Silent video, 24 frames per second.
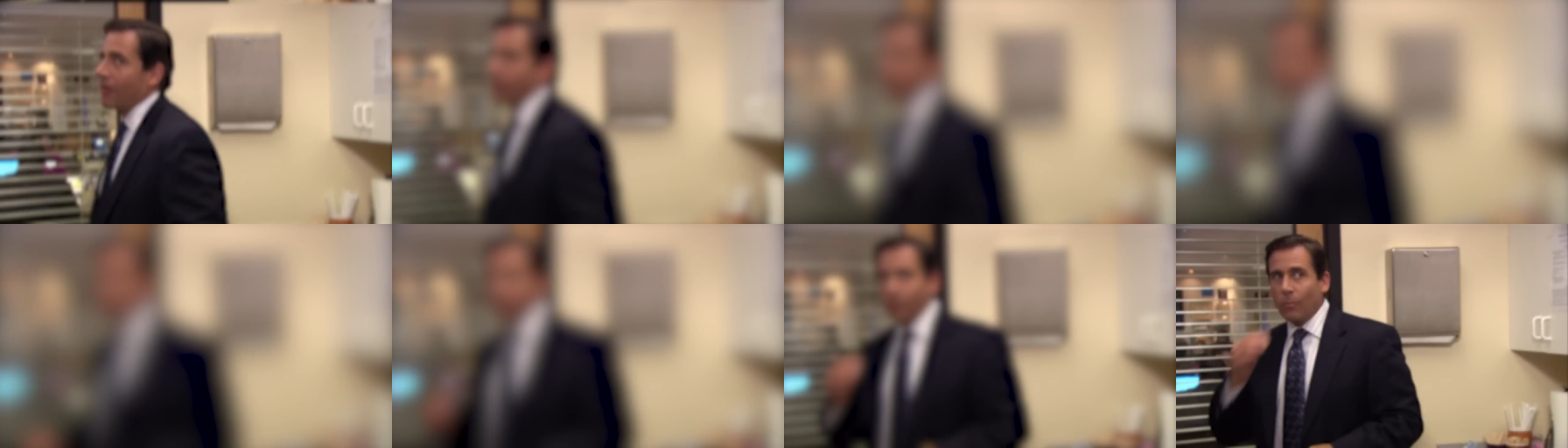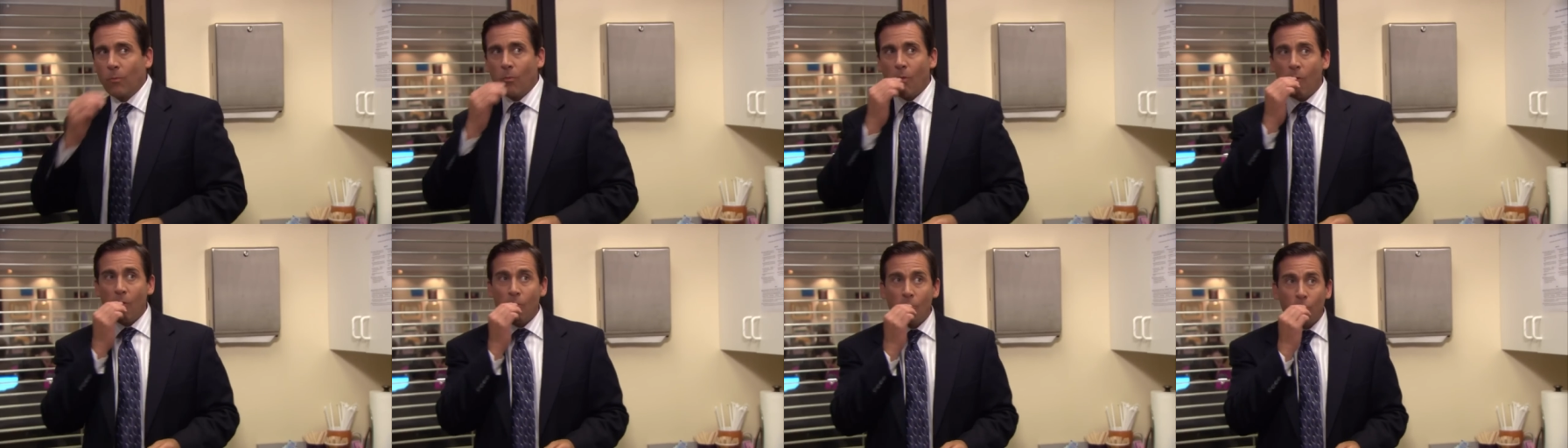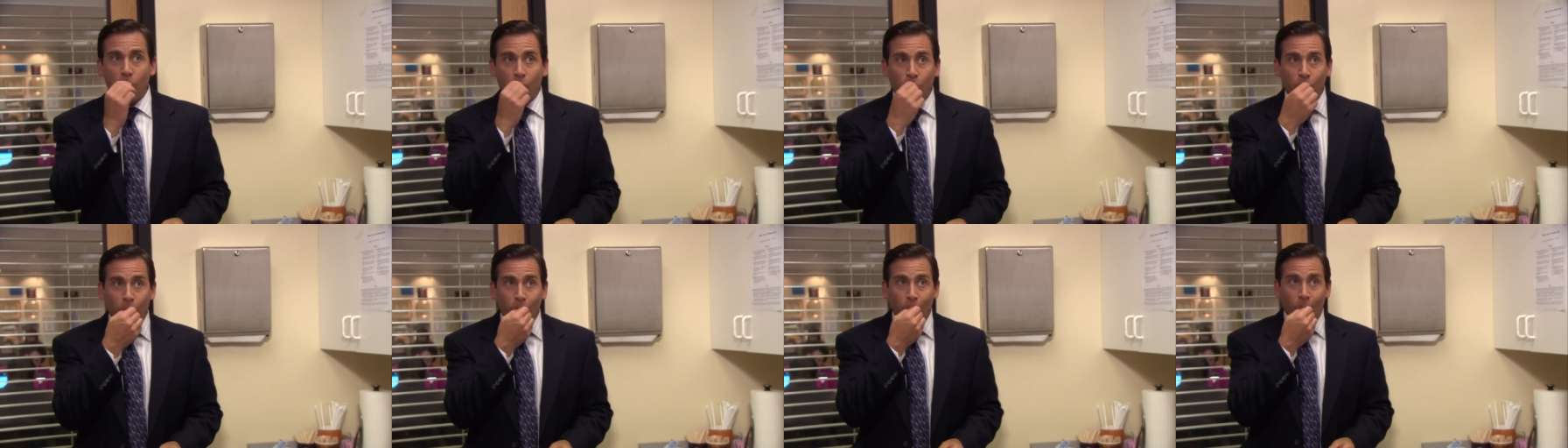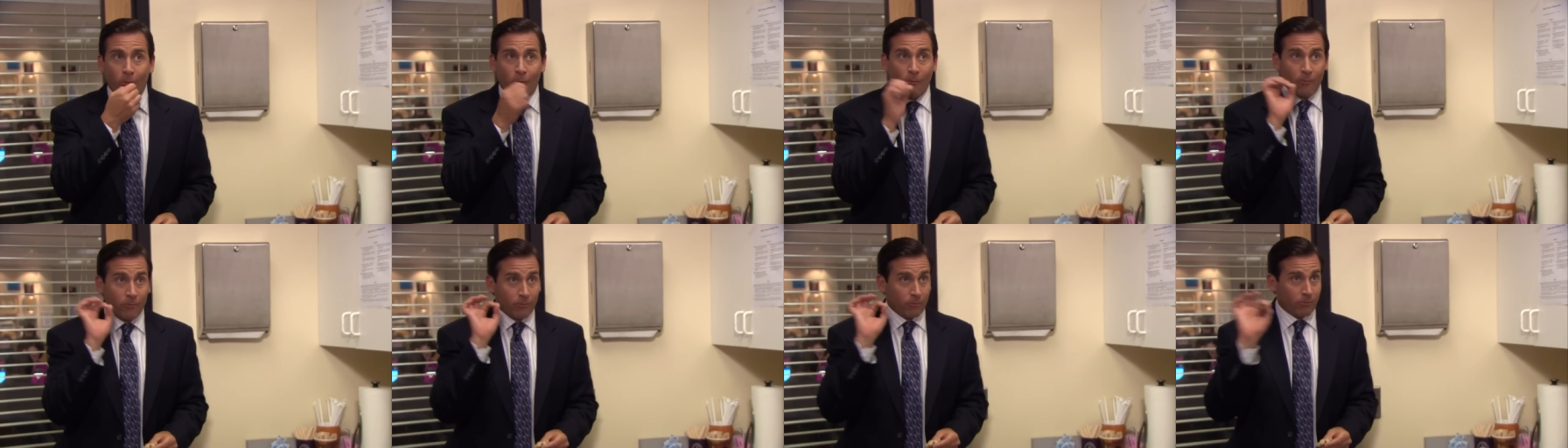Scott is the
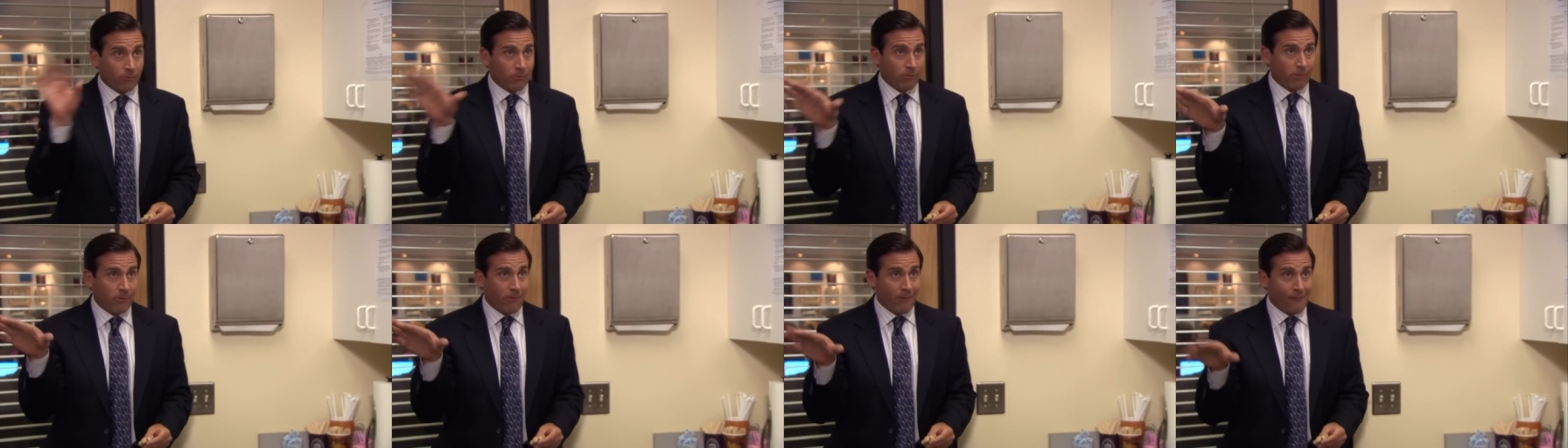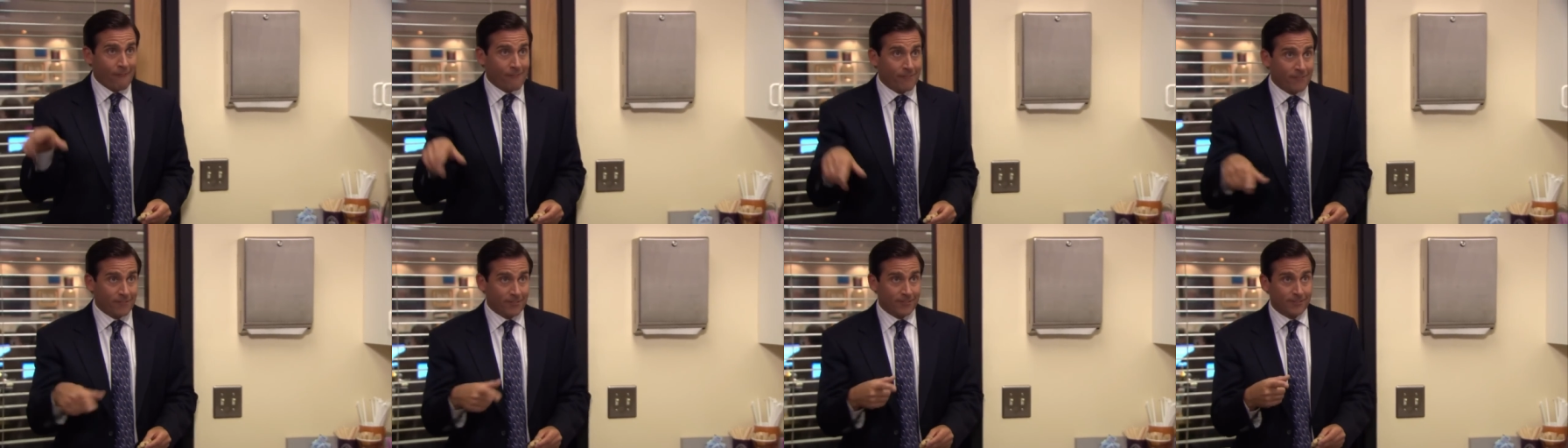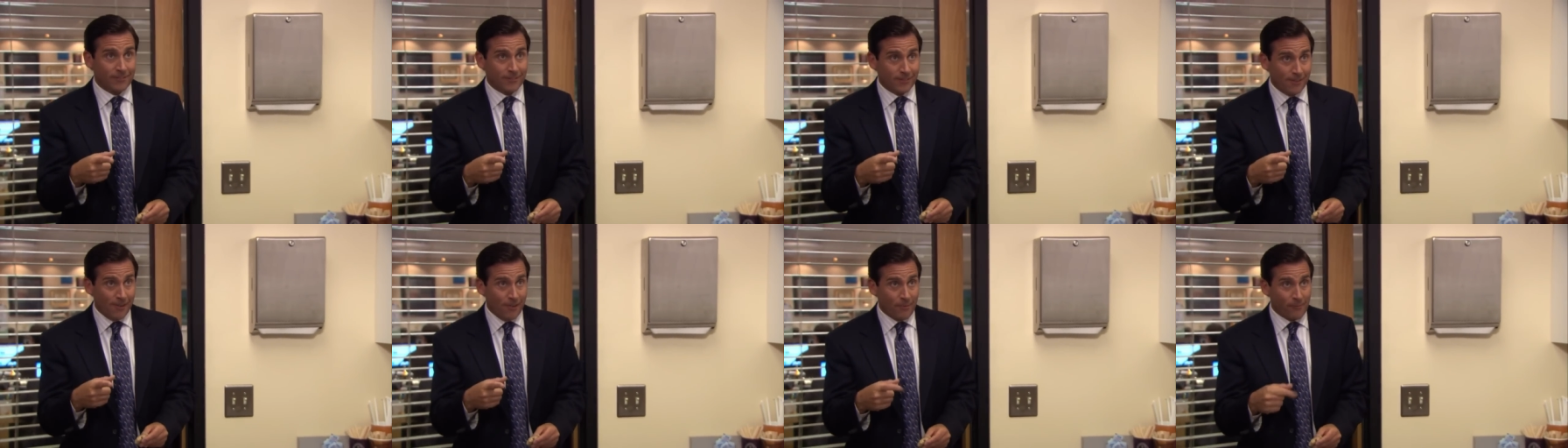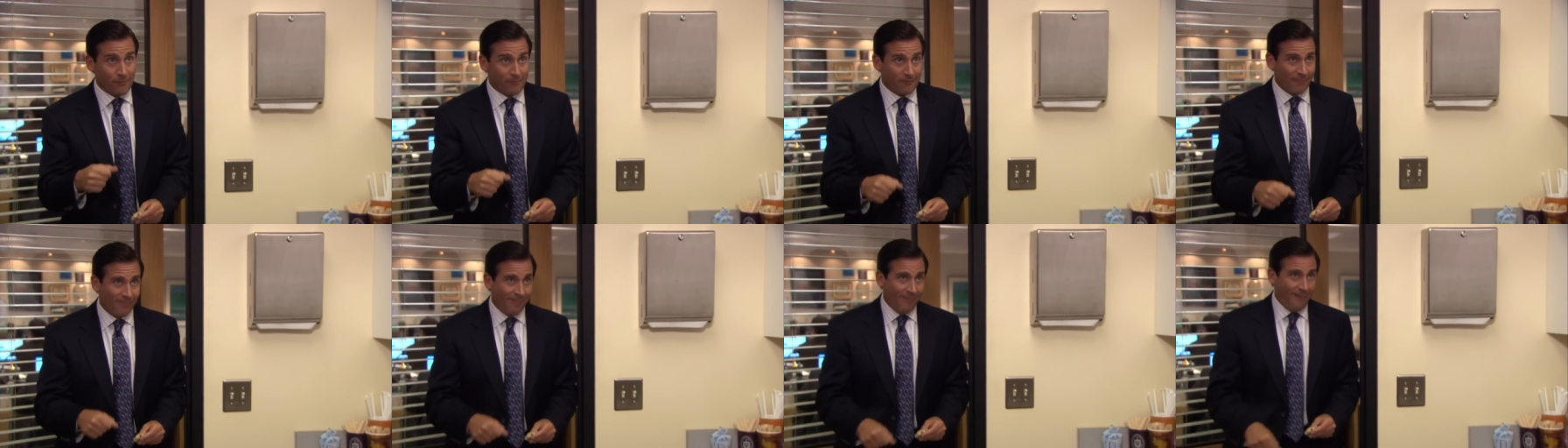perfect fall guy. He can't
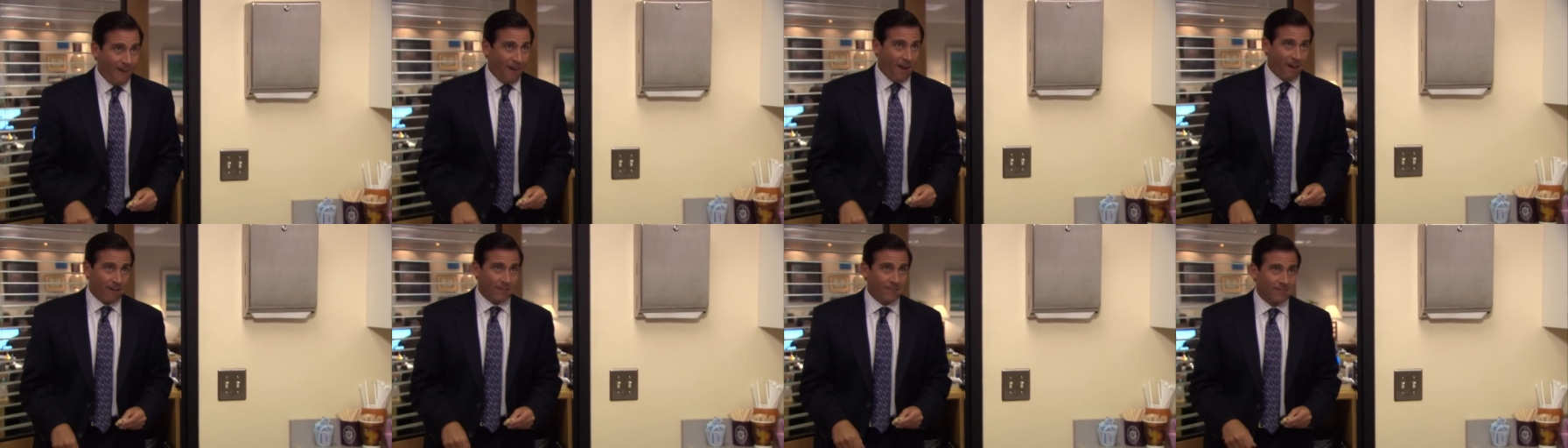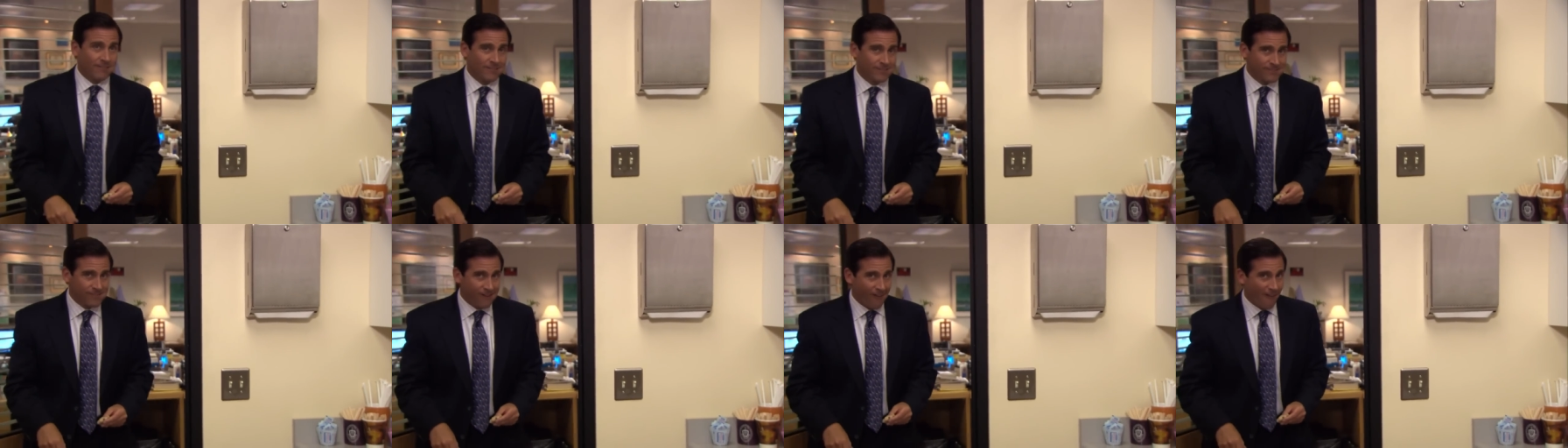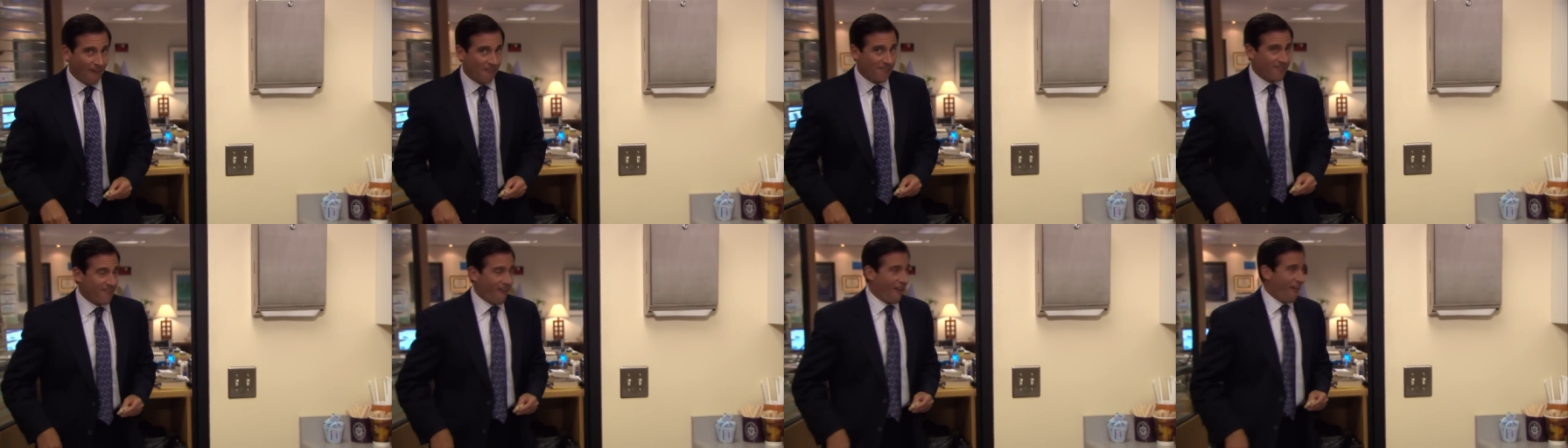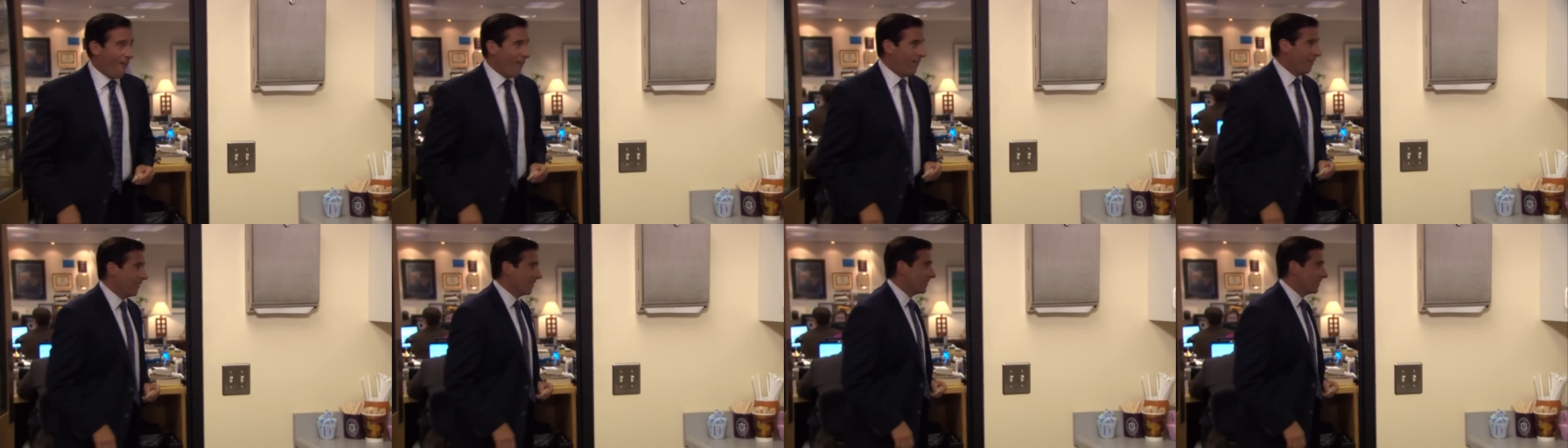keep a secret to save his life.